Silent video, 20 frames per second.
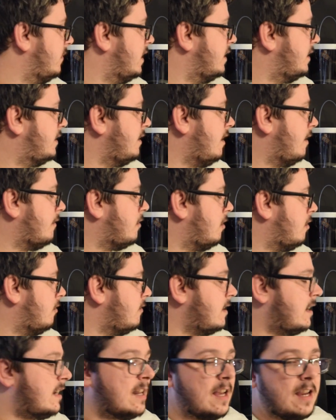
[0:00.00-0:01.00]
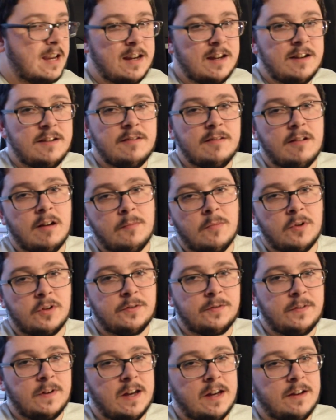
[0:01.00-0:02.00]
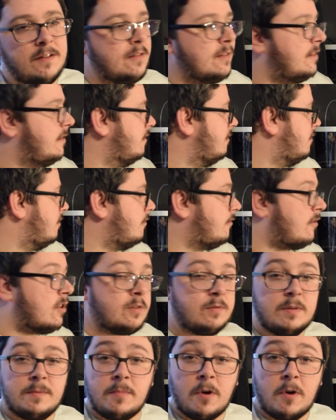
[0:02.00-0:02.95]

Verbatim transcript: See, I've got a relay, a MOSFET, the Raspberry